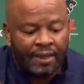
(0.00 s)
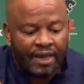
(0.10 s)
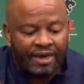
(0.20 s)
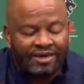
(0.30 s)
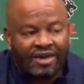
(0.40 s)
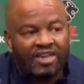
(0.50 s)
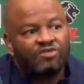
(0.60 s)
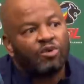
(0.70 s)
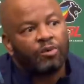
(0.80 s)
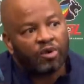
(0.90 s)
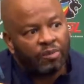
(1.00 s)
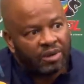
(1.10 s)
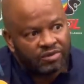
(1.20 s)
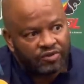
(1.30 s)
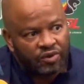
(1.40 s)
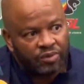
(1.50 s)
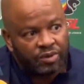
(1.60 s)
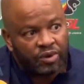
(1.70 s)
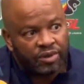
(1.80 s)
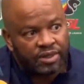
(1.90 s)
it creates more problems for you,
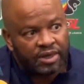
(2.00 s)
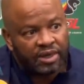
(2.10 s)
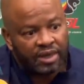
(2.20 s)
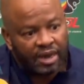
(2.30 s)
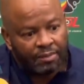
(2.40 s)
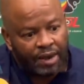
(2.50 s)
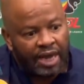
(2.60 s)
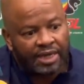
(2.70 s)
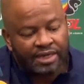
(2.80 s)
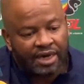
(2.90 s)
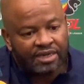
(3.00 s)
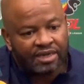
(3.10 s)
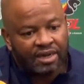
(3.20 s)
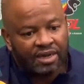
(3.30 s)
because they are players that,